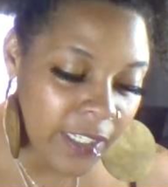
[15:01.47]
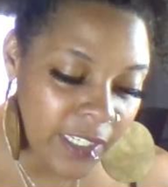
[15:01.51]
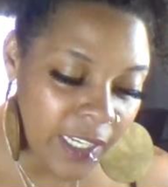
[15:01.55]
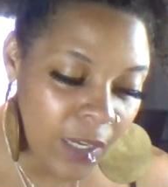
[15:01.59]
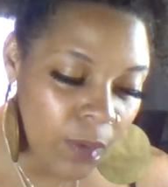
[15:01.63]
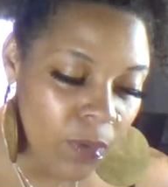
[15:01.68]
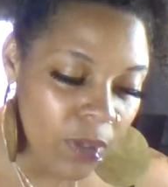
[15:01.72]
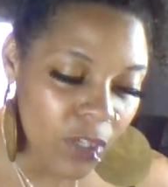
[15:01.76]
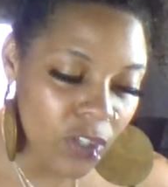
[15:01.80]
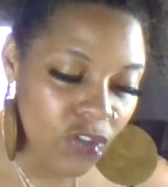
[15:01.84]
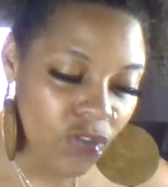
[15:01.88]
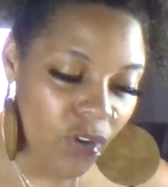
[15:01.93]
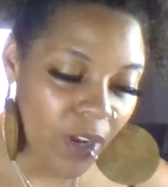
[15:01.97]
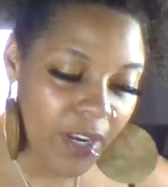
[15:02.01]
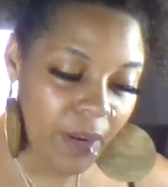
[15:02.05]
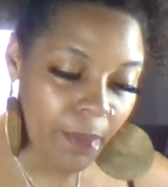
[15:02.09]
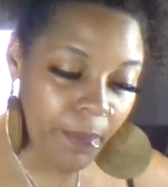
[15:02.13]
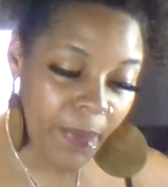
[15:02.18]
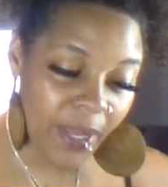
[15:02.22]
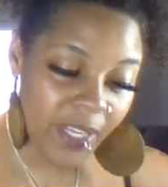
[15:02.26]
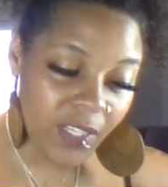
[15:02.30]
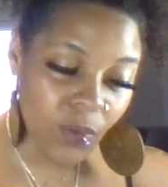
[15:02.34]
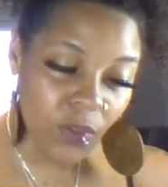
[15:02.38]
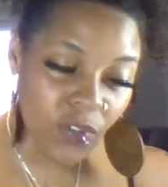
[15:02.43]
someone is trying to
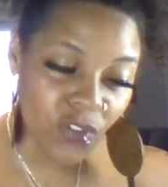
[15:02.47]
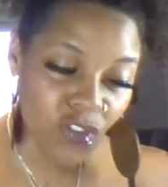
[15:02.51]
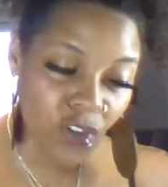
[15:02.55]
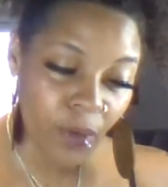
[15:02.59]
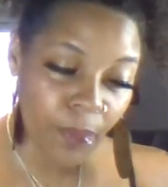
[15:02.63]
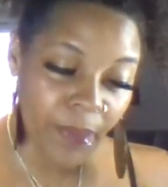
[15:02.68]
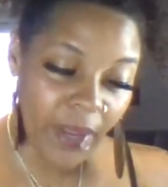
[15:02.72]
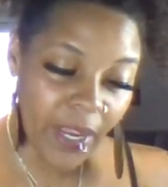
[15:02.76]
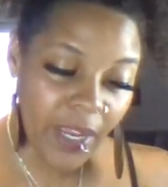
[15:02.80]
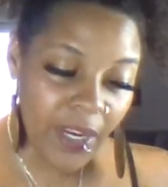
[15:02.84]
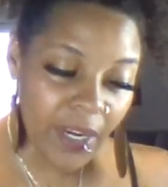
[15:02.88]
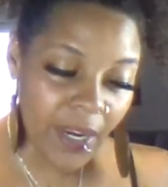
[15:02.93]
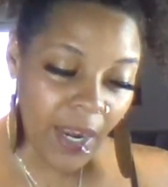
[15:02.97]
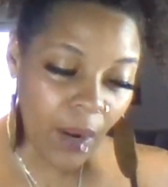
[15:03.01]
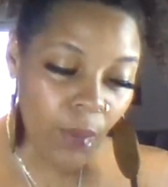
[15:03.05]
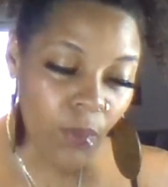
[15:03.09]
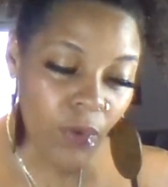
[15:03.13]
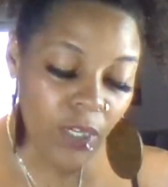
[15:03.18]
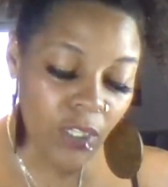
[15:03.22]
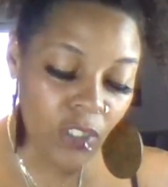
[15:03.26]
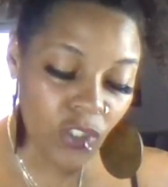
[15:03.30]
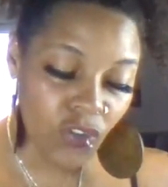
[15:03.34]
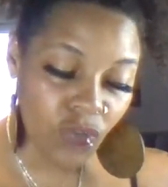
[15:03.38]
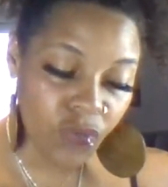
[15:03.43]
mess with your man and I
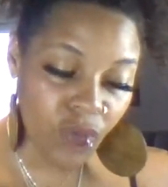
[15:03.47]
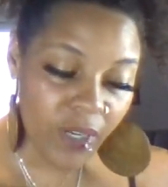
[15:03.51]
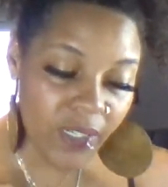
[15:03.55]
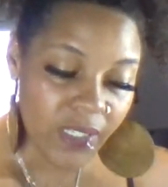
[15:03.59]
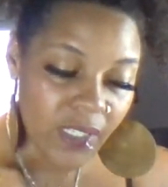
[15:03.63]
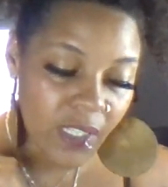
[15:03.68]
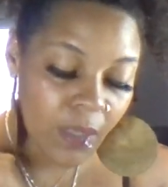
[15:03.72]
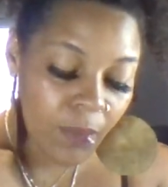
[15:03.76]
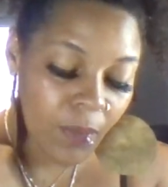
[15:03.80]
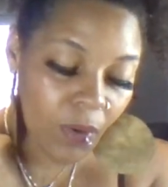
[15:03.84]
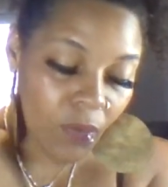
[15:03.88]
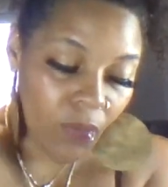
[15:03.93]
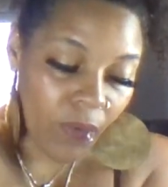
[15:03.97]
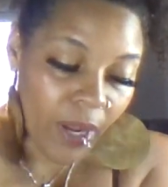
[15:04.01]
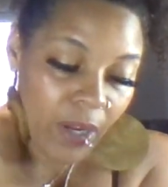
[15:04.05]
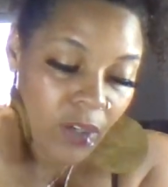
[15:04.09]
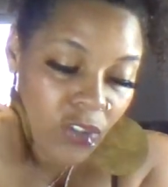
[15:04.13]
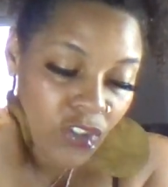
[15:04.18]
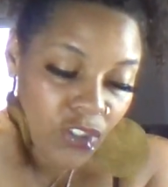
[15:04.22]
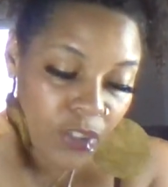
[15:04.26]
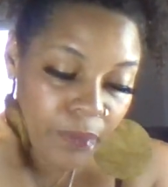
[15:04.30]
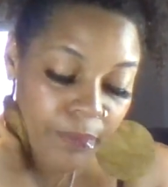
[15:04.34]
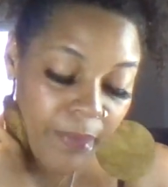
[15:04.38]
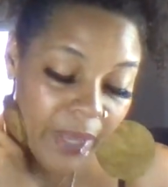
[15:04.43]
wouldn't trust them
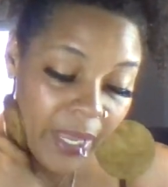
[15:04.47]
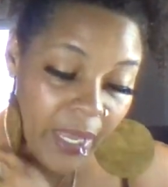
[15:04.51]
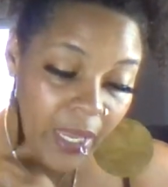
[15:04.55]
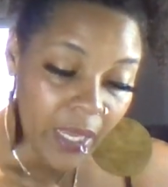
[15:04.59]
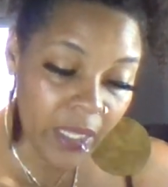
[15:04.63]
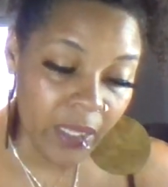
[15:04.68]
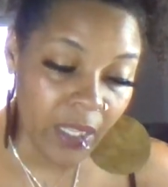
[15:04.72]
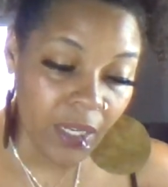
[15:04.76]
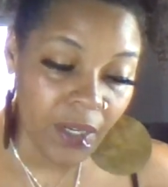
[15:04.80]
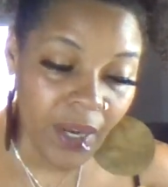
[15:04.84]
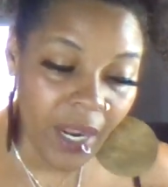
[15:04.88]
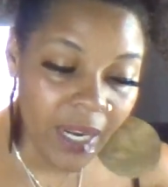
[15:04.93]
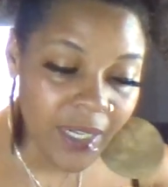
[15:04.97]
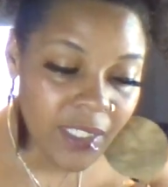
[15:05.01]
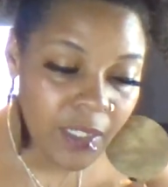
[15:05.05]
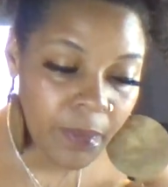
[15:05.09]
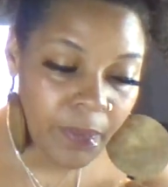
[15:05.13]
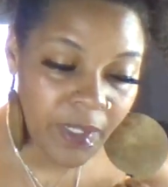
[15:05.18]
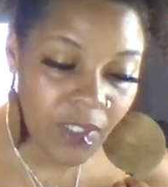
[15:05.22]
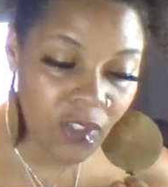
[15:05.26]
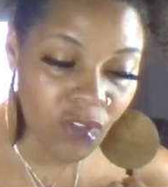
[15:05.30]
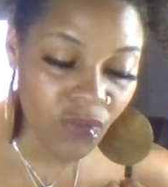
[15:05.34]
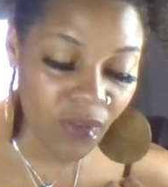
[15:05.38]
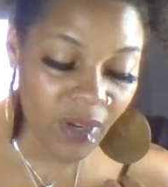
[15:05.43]
around your man. They're not to
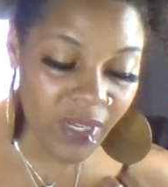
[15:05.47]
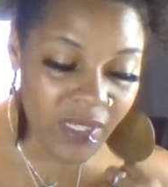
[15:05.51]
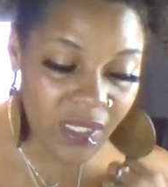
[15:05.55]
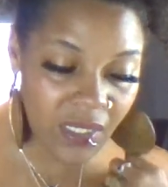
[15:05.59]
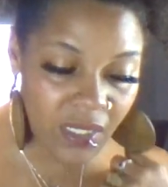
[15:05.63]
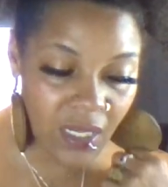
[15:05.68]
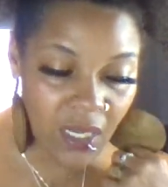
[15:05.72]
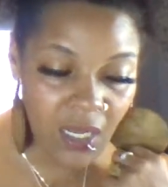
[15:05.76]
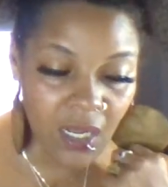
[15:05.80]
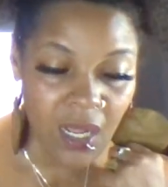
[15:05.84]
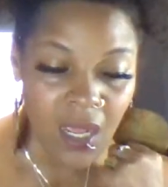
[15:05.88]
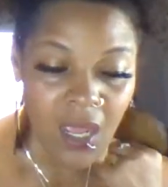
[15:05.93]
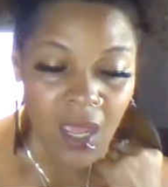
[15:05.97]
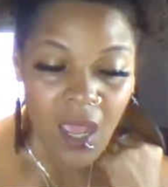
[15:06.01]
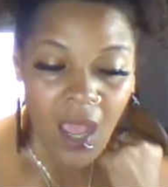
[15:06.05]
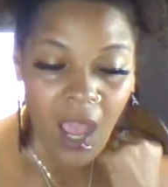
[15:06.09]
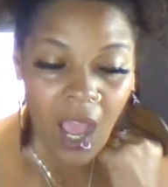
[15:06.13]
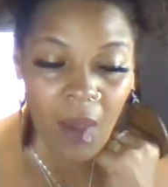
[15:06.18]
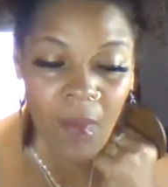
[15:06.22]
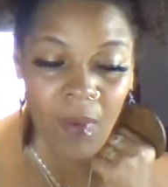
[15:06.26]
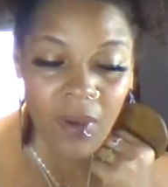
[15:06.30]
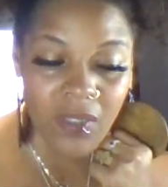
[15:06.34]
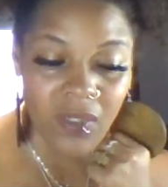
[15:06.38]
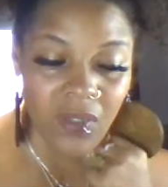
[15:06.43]
be trusted.
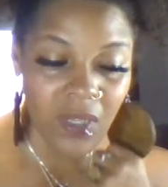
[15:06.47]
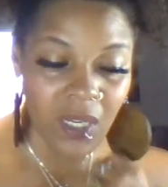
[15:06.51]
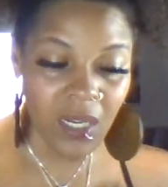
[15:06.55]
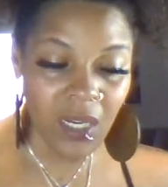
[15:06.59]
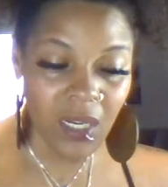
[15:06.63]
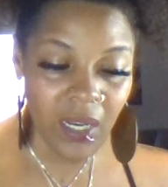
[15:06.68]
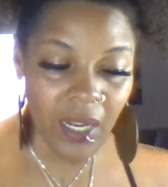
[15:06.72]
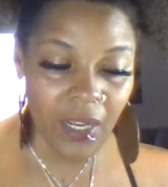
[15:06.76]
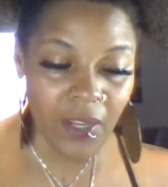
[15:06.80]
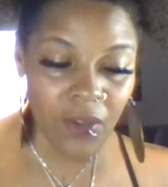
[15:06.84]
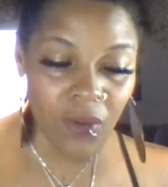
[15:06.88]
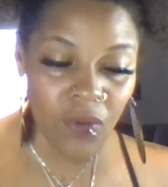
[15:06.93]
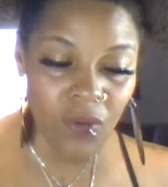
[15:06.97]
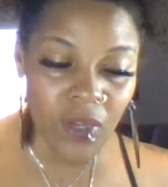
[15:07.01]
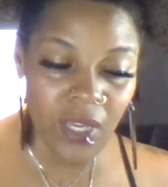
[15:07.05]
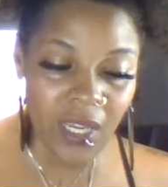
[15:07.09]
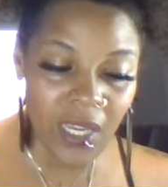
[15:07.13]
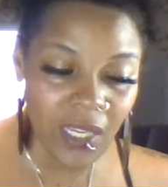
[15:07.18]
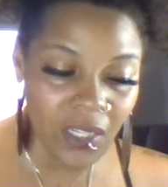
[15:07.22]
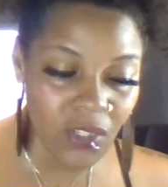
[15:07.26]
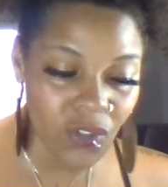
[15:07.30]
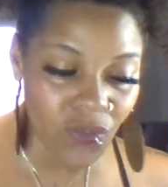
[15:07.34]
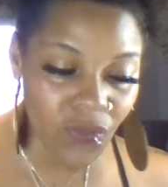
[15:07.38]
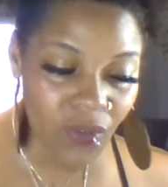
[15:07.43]
I'm also getting that you
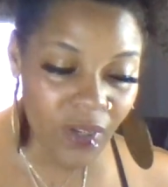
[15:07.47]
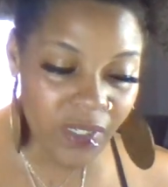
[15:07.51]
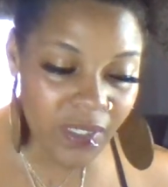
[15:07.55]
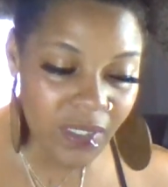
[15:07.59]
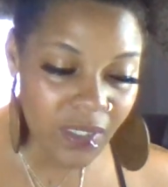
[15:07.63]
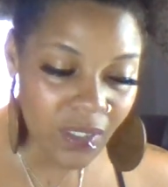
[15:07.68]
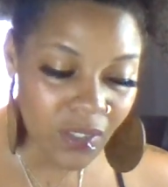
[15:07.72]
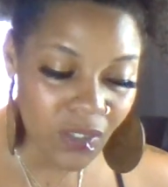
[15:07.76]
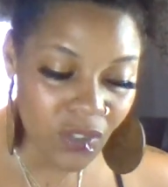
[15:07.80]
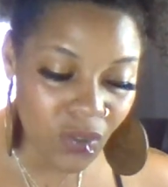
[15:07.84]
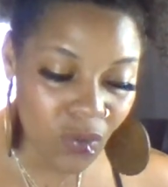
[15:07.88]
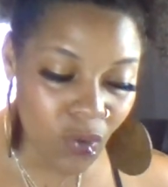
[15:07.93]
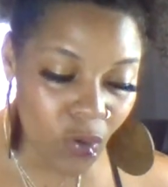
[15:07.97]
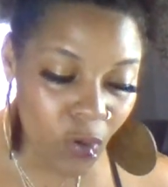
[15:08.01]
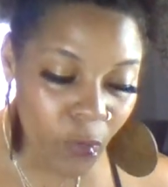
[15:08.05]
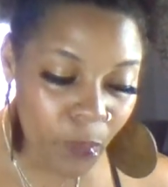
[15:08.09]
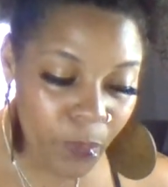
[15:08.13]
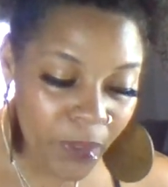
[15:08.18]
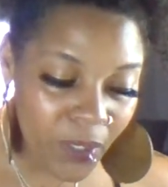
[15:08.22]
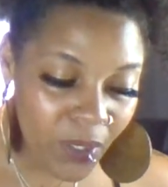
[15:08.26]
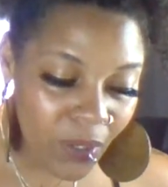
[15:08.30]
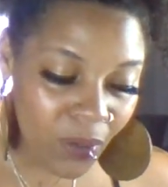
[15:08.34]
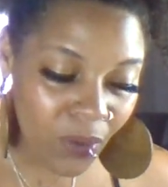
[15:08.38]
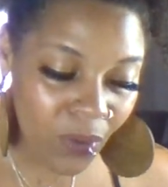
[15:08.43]
can't trust this
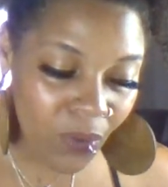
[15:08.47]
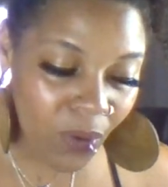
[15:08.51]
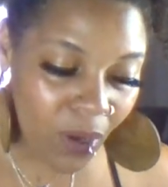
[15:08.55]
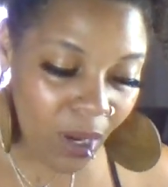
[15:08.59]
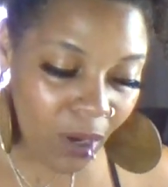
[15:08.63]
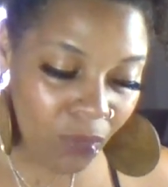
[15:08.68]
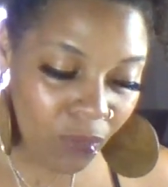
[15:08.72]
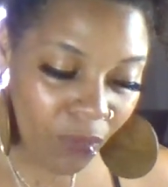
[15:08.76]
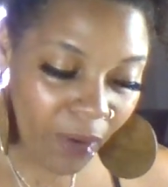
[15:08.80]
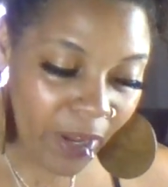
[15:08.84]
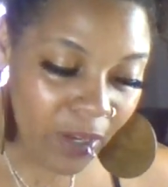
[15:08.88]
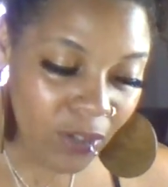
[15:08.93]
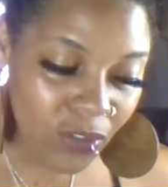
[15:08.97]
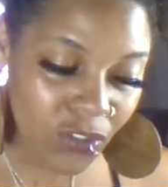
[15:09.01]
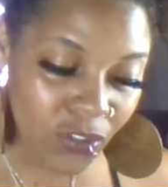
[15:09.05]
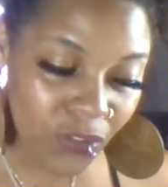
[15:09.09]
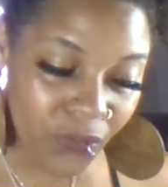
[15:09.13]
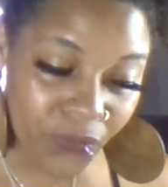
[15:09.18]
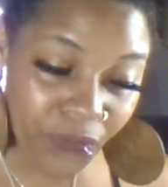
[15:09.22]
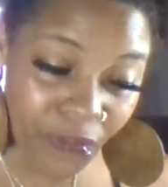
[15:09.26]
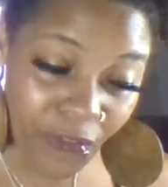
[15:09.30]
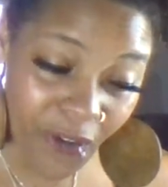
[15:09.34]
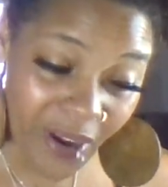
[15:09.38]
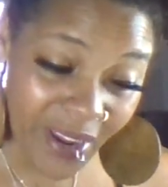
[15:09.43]
Scorpio around your
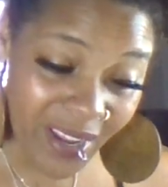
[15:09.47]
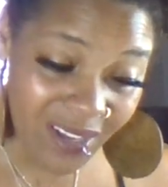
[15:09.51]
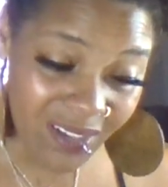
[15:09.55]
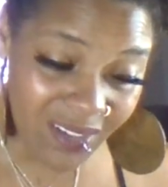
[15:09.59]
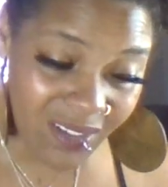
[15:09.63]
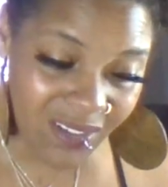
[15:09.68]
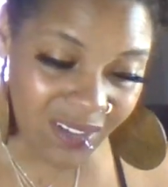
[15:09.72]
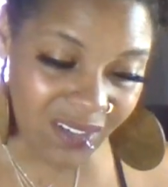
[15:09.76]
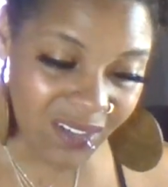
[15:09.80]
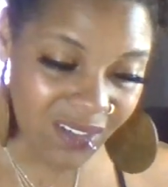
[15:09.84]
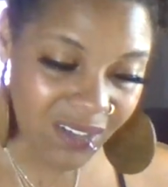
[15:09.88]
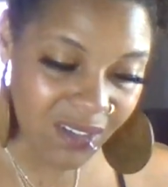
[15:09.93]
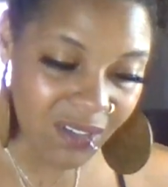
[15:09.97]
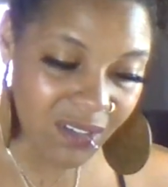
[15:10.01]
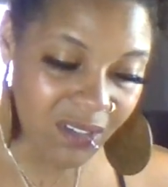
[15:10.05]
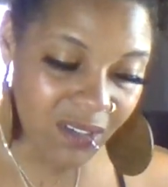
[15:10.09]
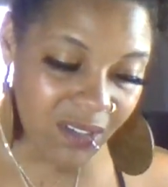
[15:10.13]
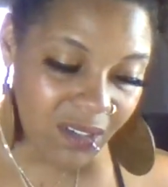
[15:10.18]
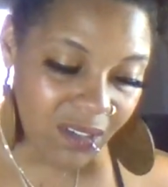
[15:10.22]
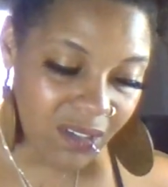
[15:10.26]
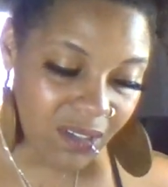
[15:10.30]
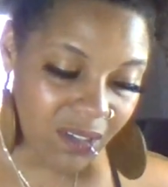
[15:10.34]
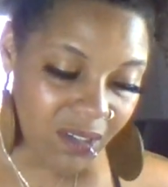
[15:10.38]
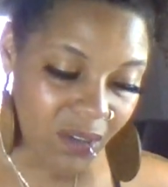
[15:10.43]
friends.
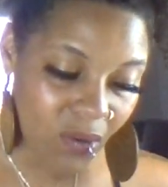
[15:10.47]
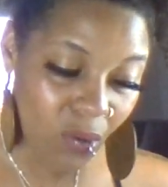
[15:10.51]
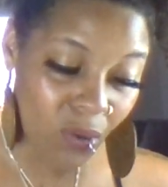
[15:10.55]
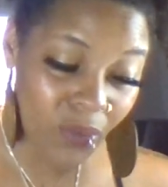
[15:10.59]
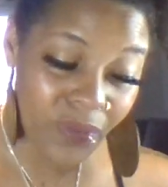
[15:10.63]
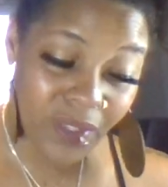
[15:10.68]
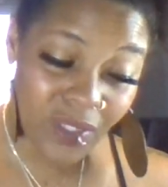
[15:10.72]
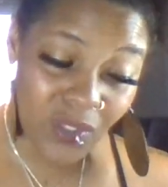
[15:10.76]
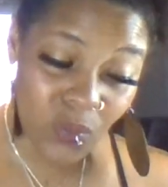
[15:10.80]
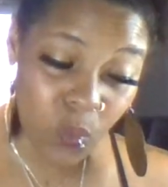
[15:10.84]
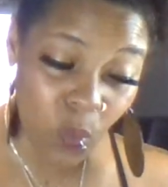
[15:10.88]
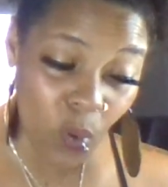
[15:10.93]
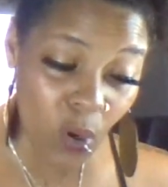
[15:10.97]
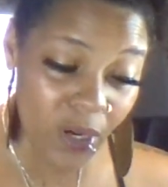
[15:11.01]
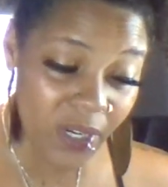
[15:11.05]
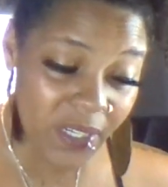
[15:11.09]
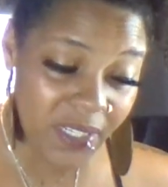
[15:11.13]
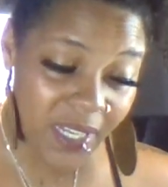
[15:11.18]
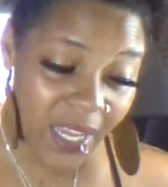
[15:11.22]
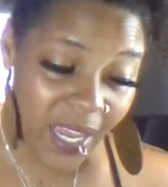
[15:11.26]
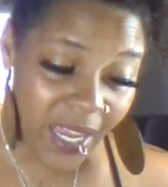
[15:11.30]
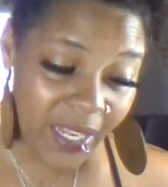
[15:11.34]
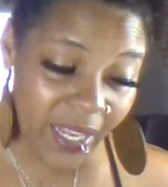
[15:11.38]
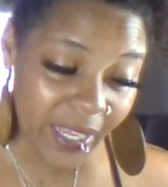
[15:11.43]
Or this water
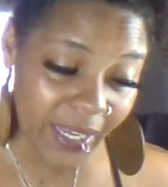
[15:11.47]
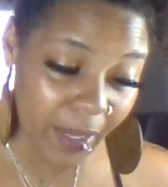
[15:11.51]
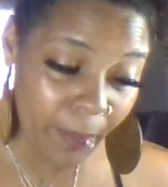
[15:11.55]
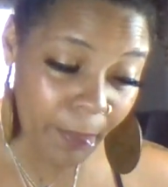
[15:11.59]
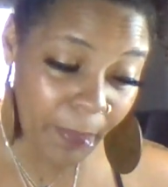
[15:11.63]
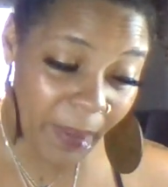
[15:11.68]
sign like a